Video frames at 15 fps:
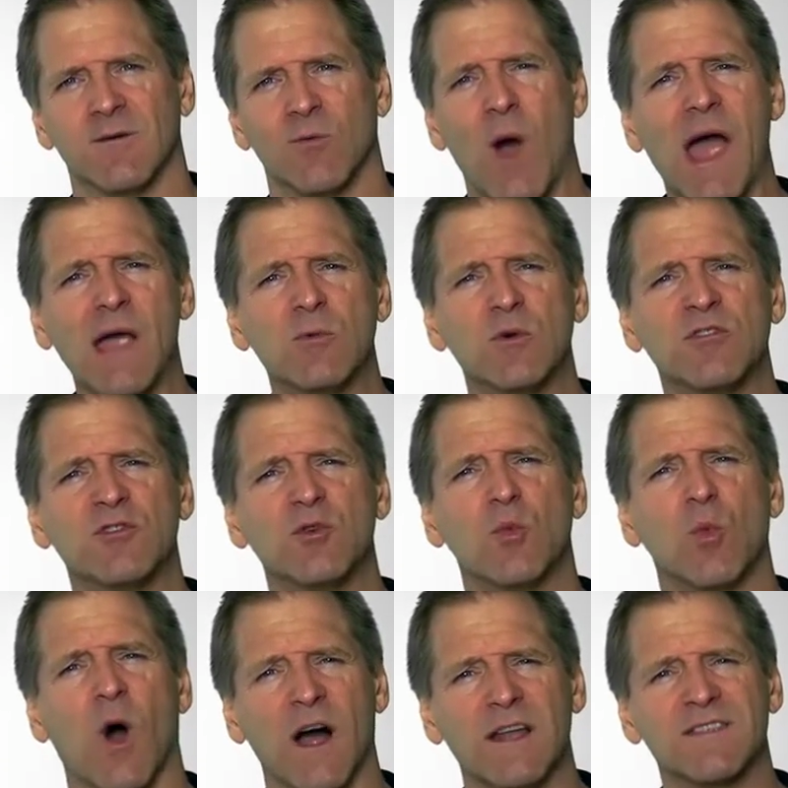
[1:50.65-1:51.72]
Why would you
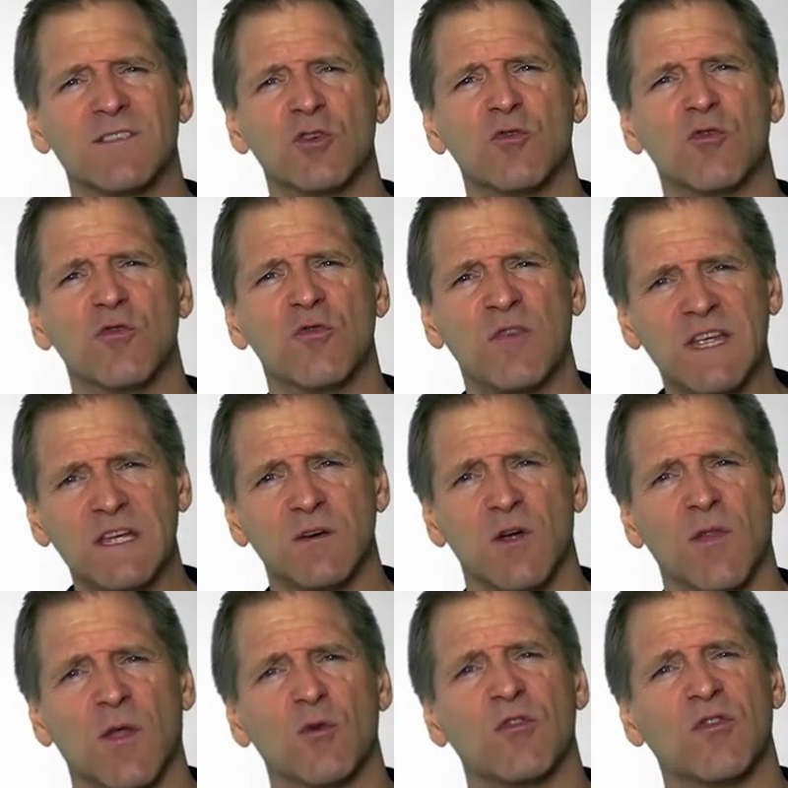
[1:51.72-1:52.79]
want to
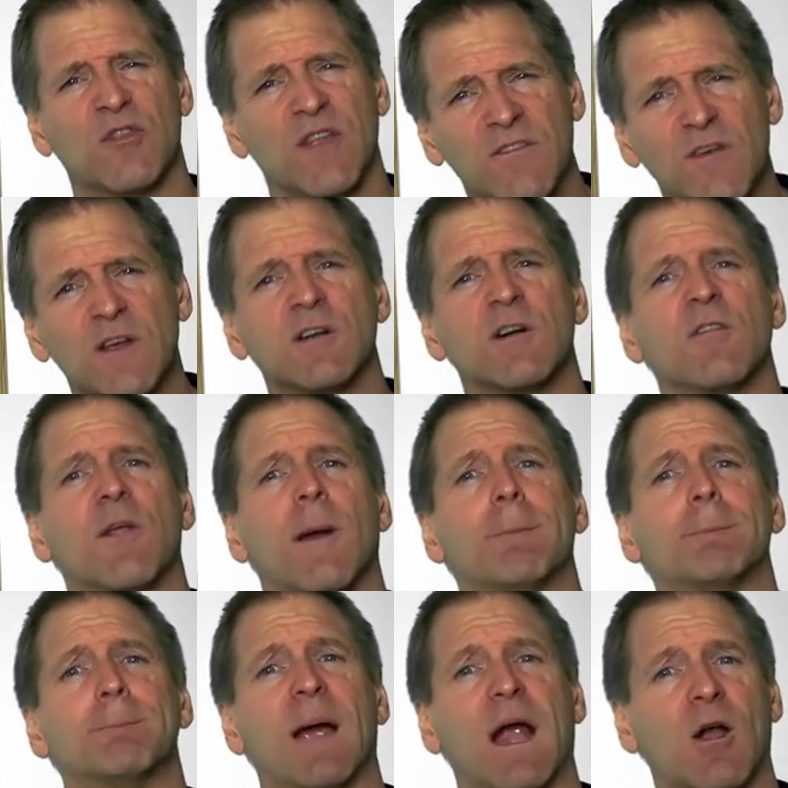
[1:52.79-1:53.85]
feel those difficult
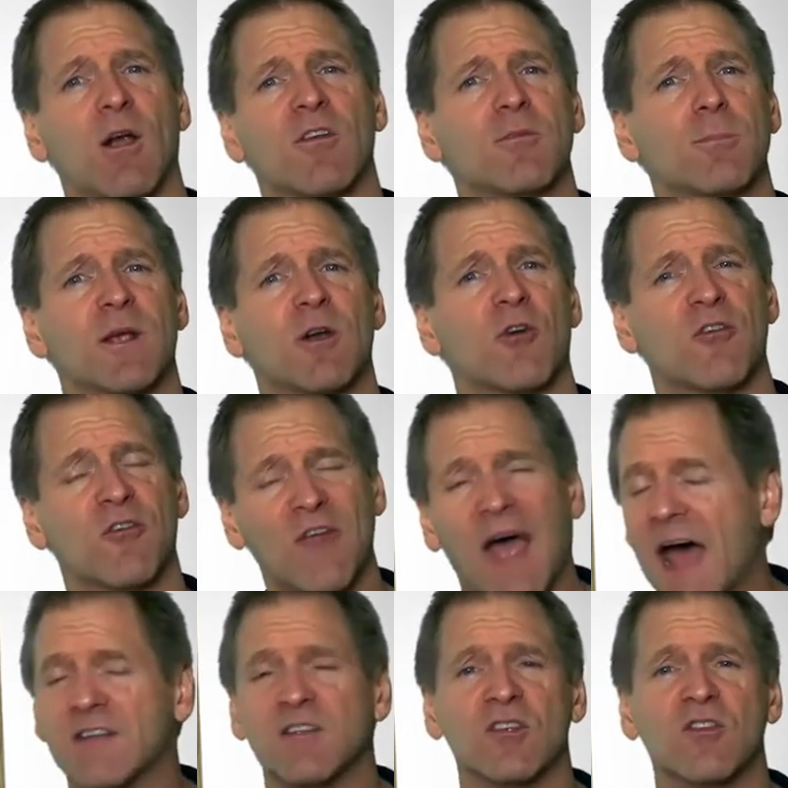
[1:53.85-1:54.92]
embarrassment or
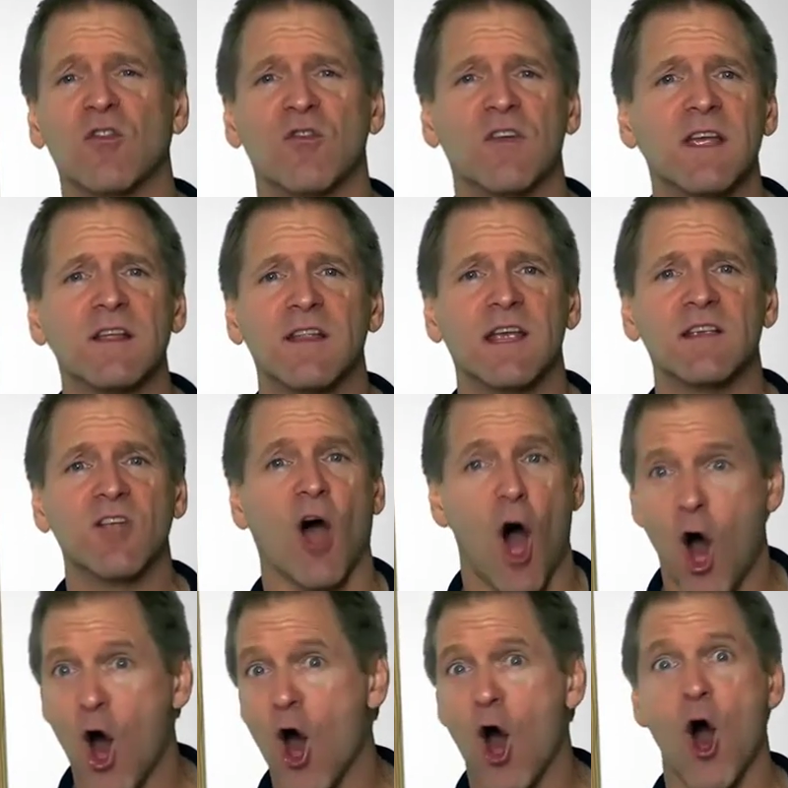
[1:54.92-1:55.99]
sadness feelings
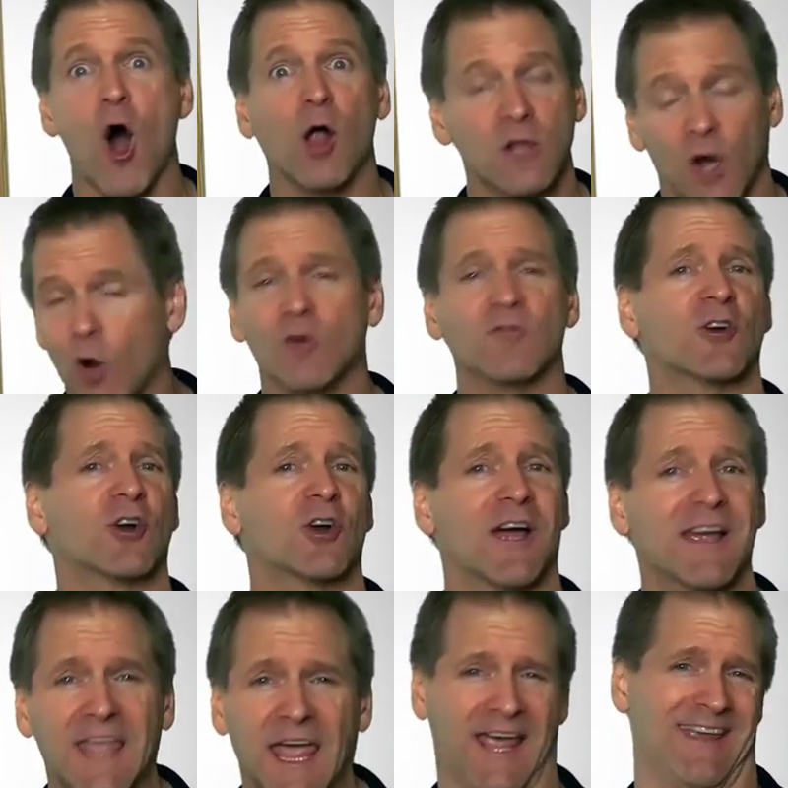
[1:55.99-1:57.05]
all over
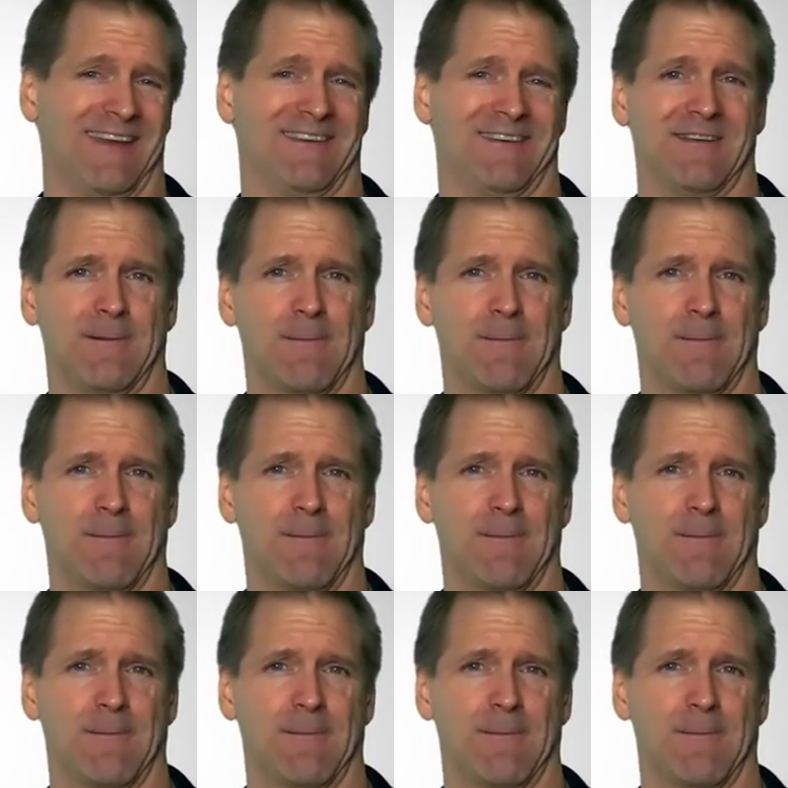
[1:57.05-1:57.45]
again?